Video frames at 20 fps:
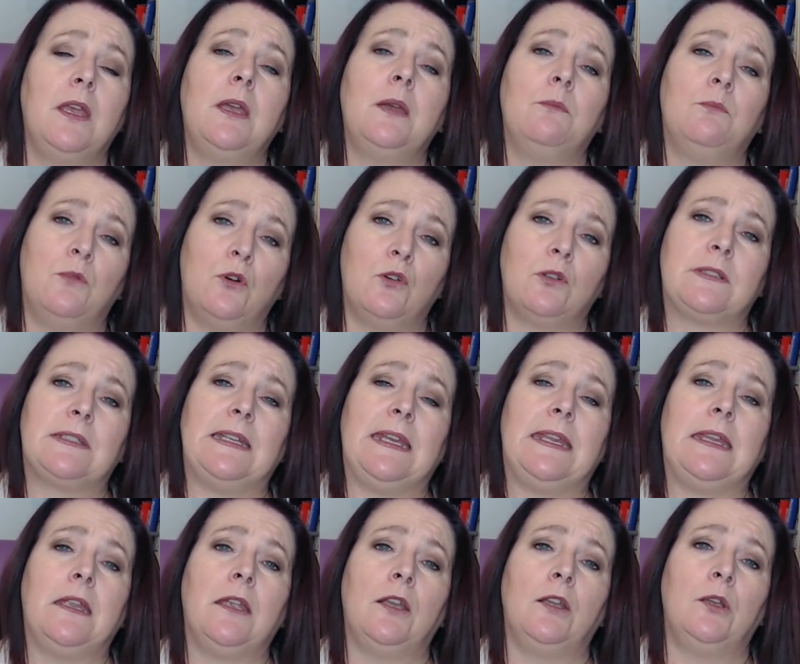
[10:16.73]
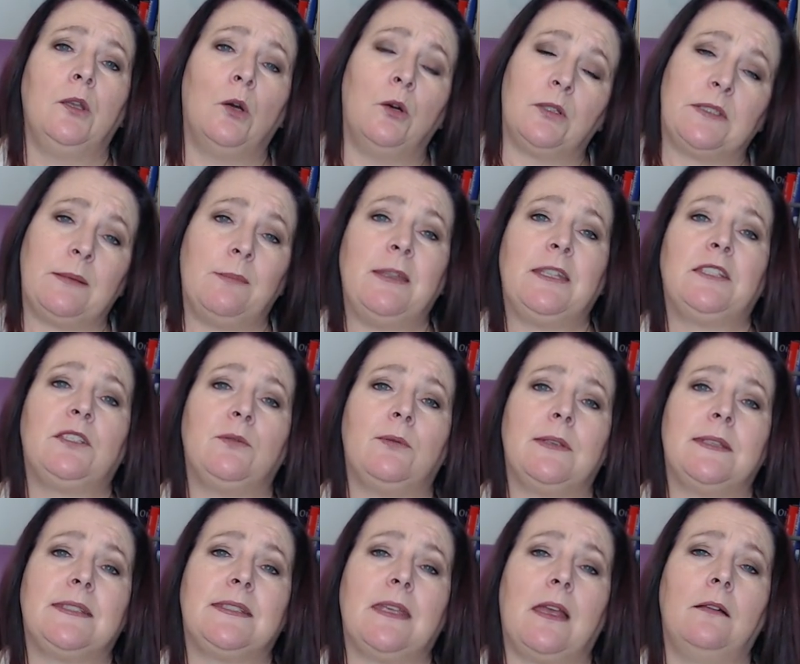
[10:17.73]
Maudsley lured him into
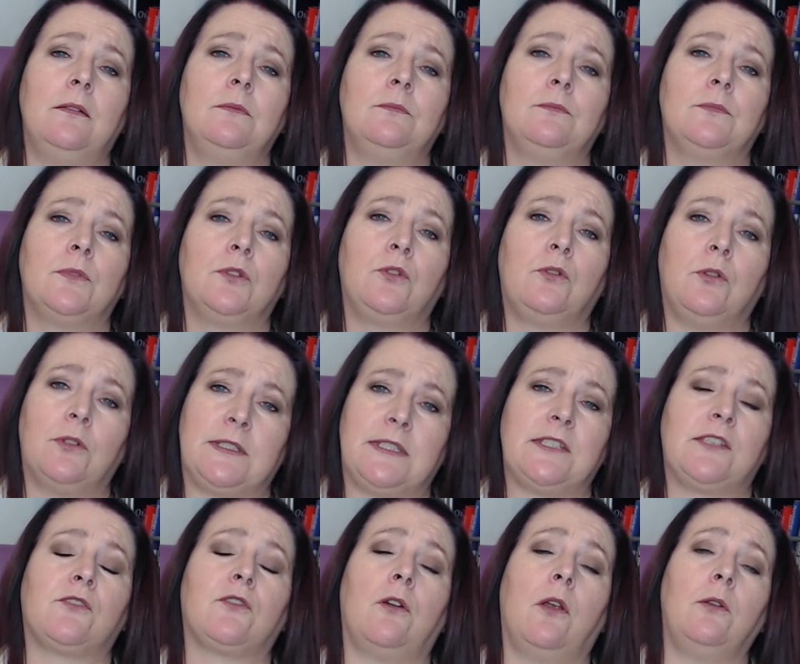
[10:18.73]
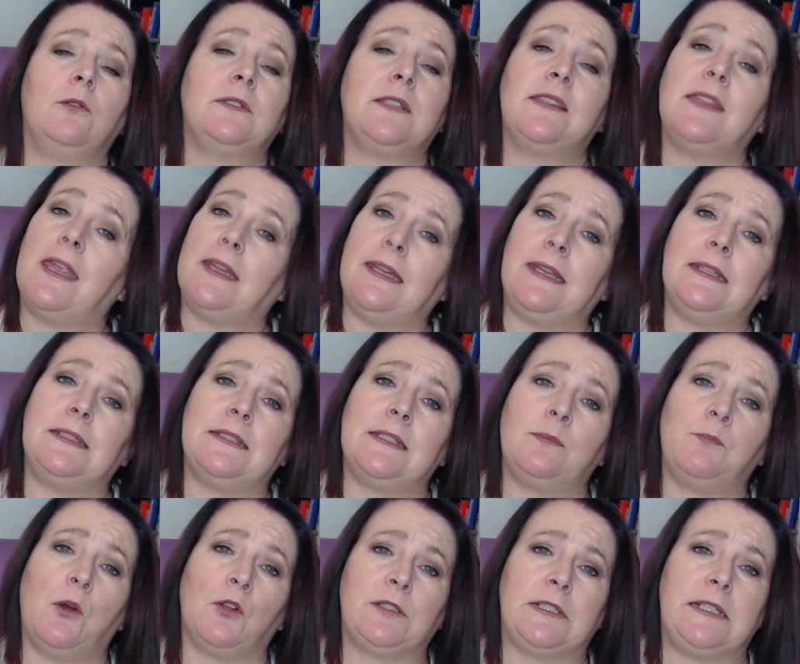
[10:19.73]
his cell, cut his throat and then hid
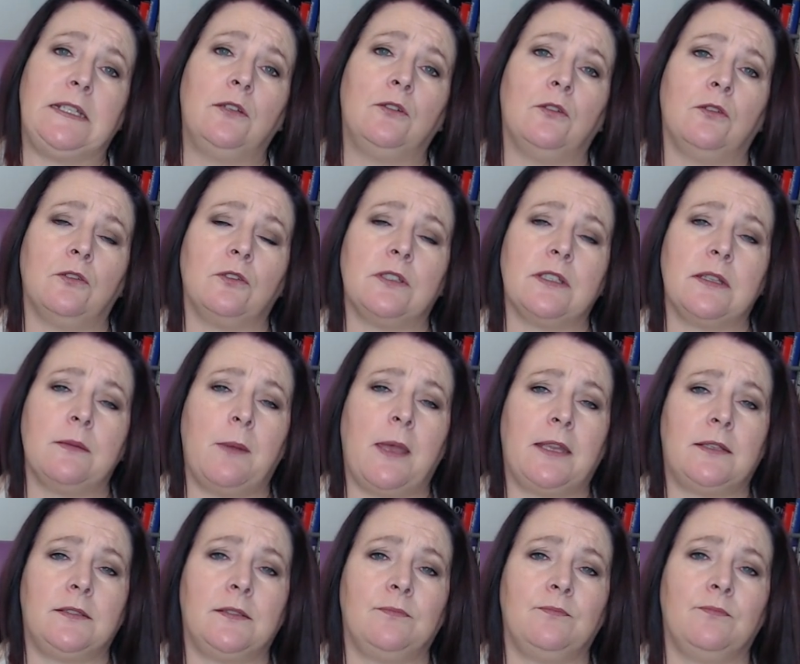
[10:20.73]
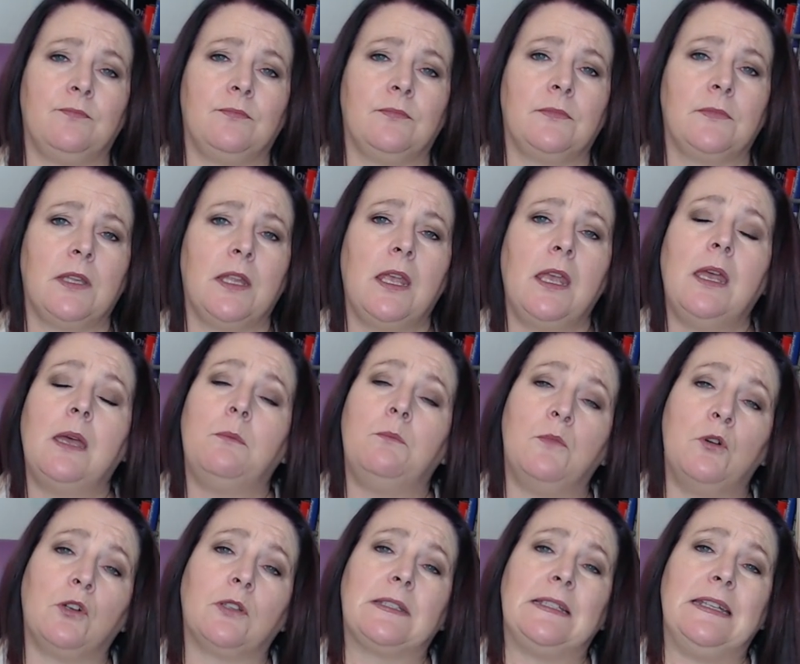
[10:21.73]
his body under the bed.
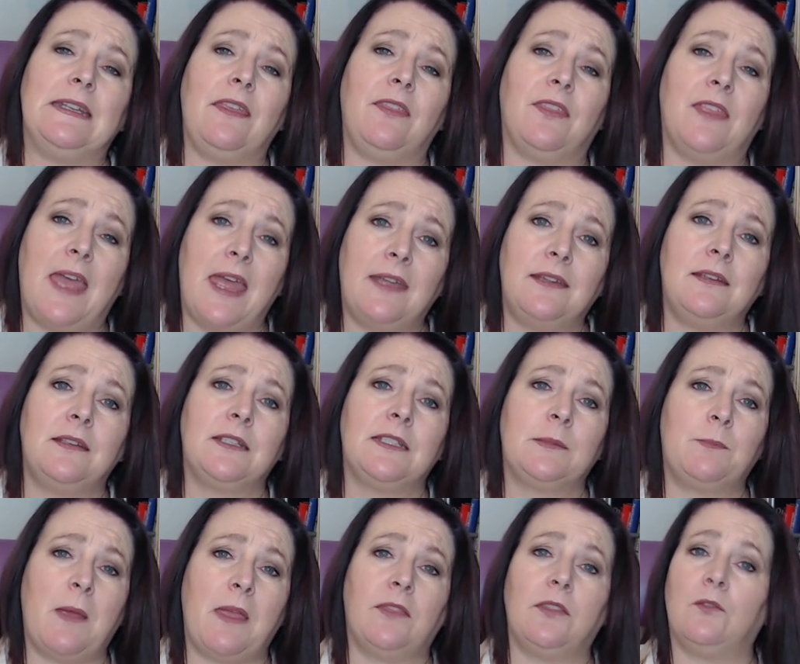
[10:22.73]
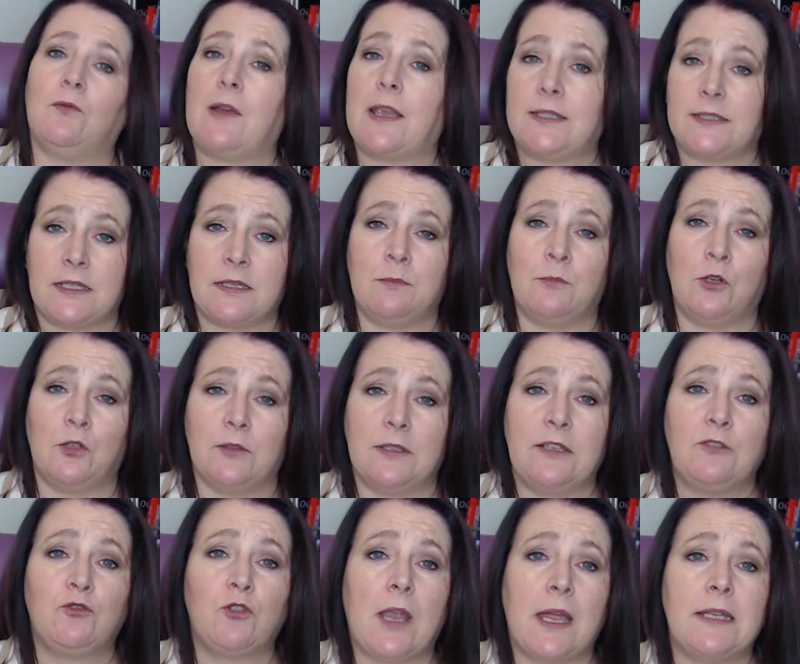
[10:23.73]
Maudsley then spent the rest of the
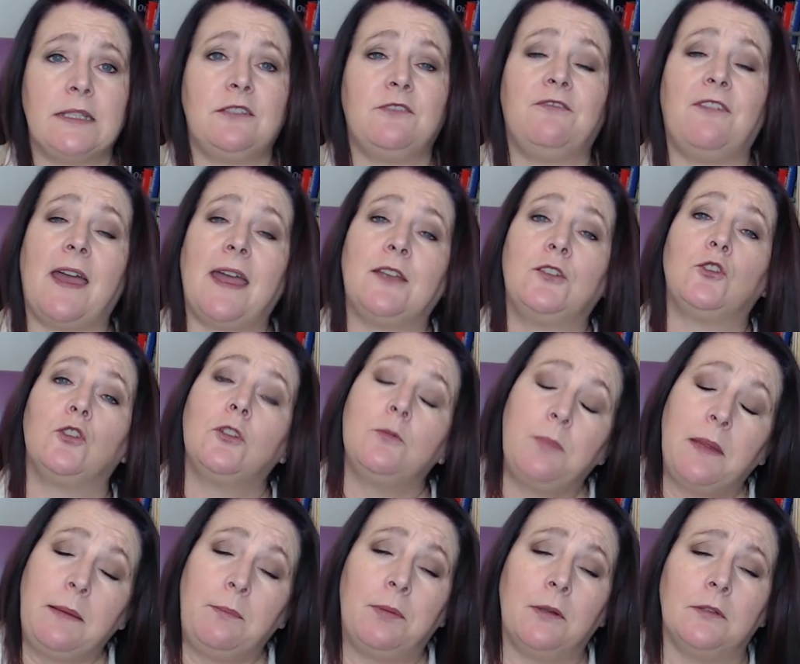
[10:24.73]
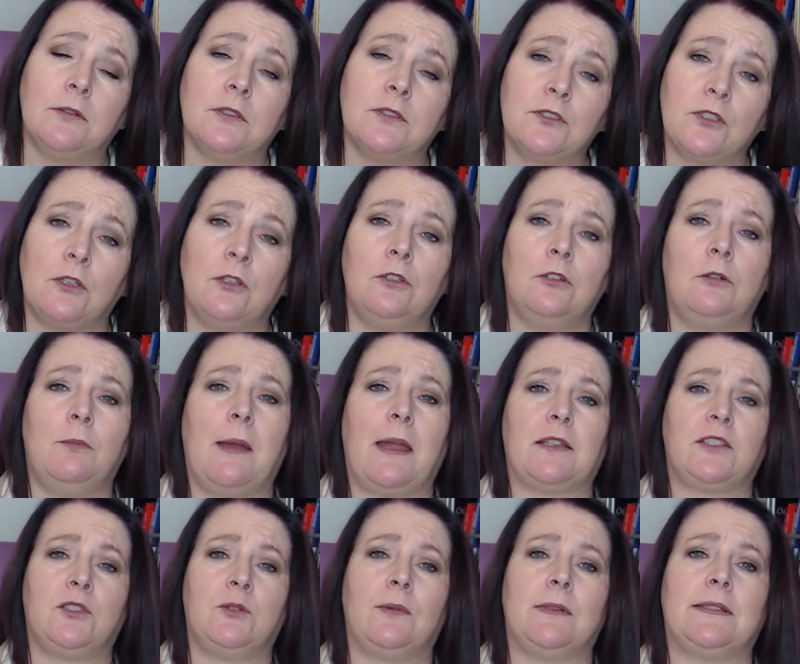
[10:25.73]
morning trying to find other people to lure
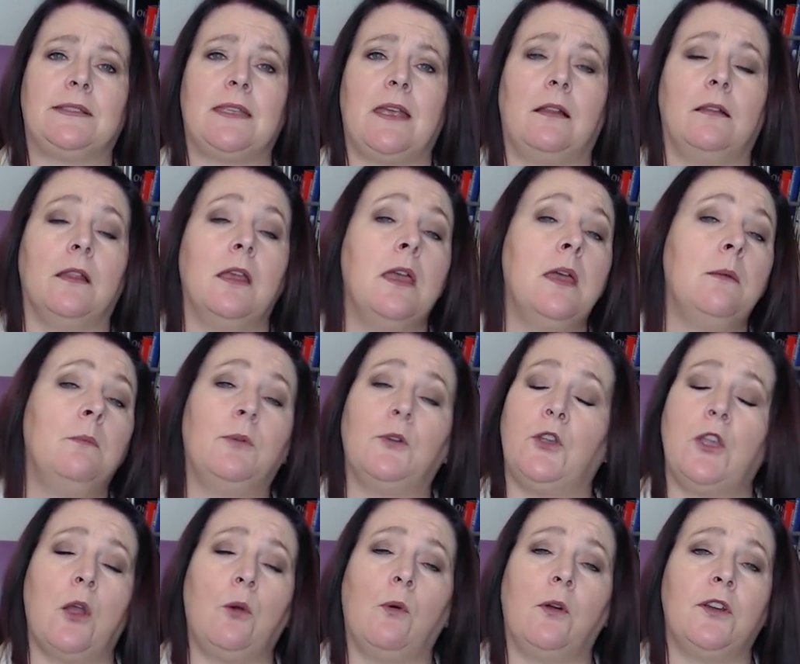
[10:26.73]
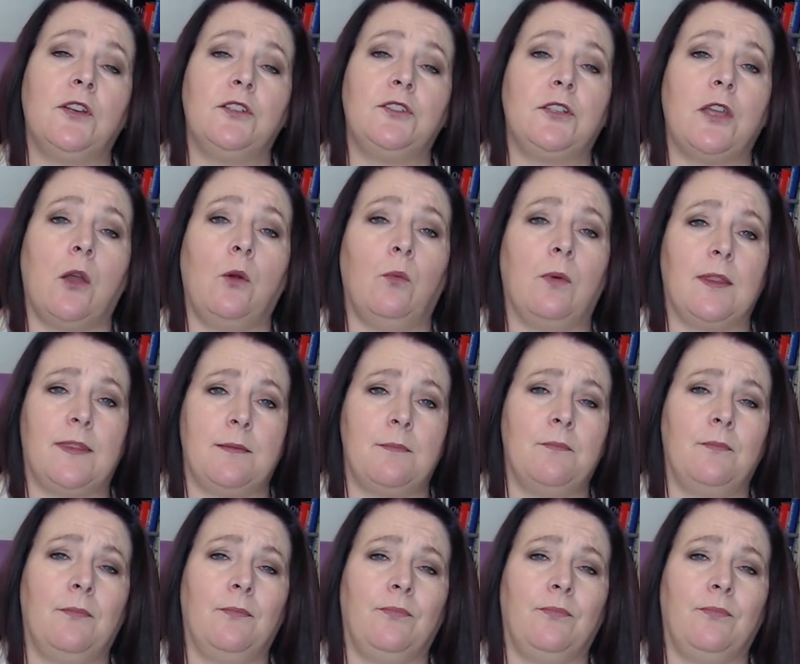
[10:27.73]
back to his cell, but no one would go with him.